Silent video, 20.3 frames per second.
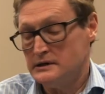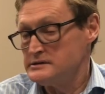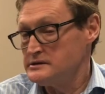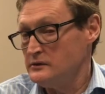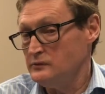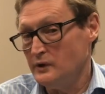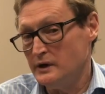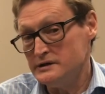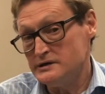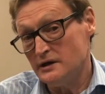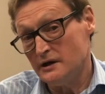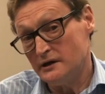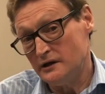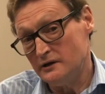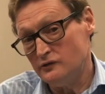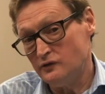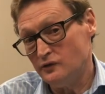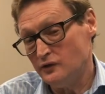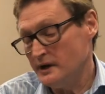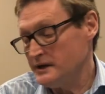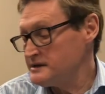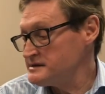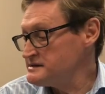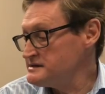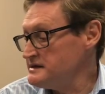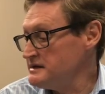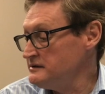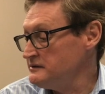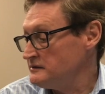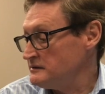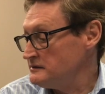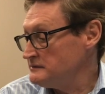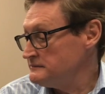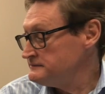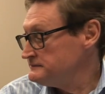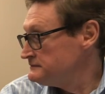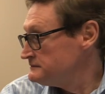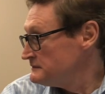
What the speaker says: So once I can create a signal,